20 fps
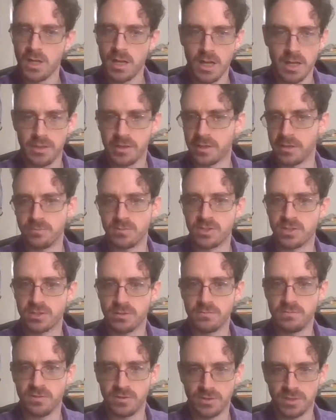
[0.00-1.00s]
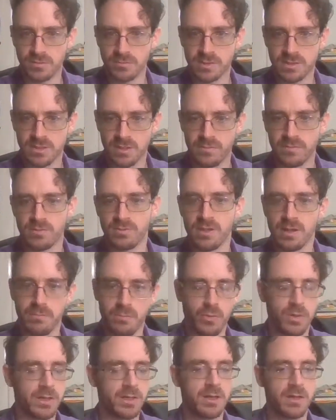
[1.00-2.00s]
I think I'm just confusing myself at
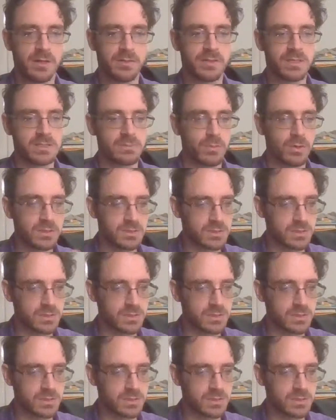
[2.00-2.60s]
this point.